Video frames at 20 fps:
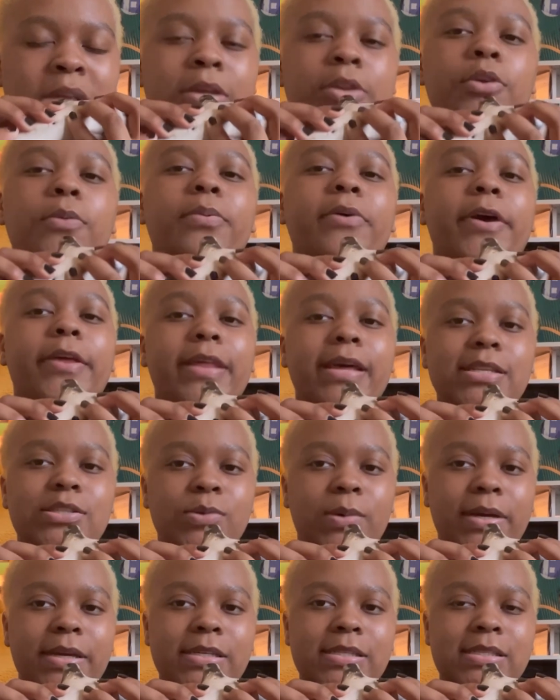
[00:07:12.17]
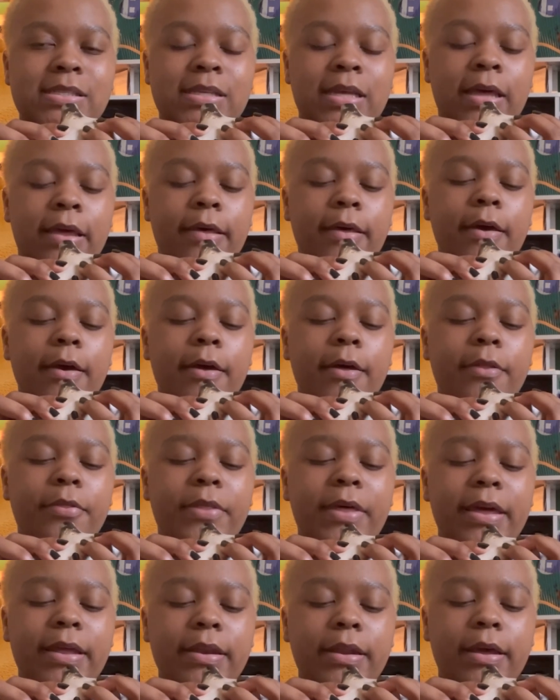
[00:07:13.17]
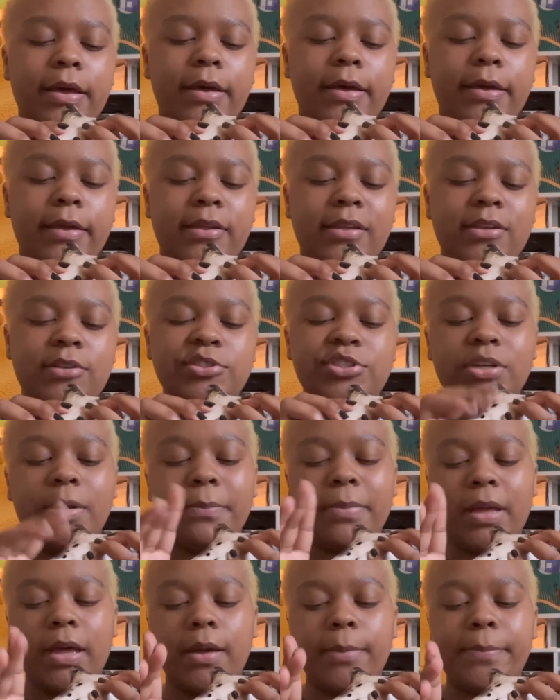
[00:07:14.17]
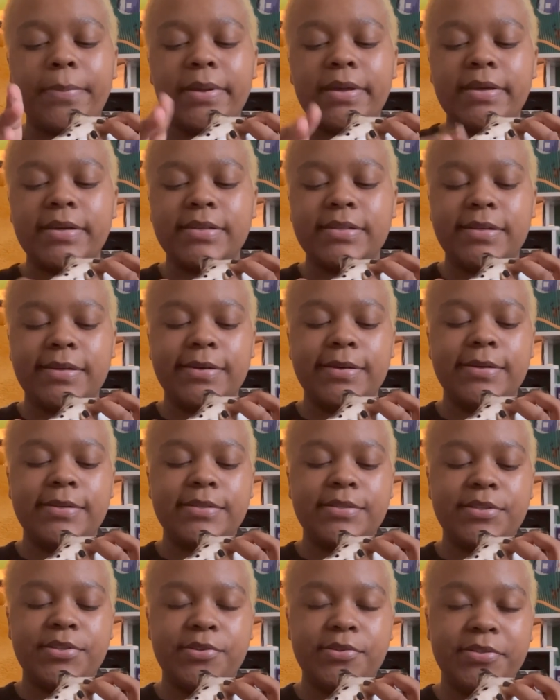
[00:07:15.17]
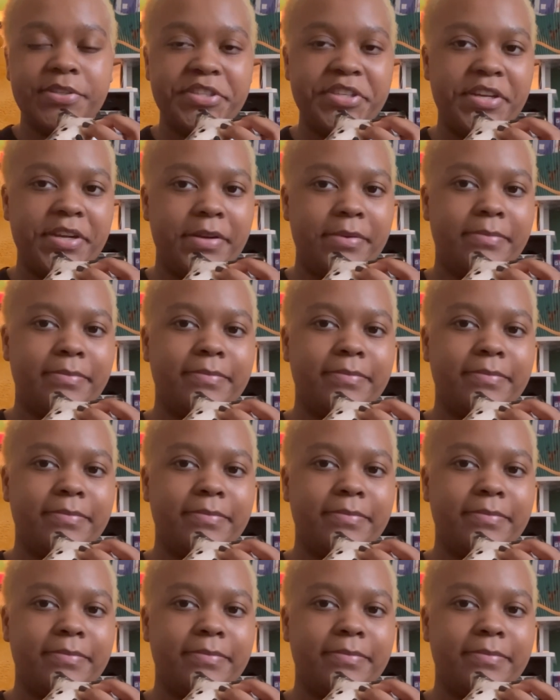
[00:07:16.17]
You play that twice. Then you jump up to G.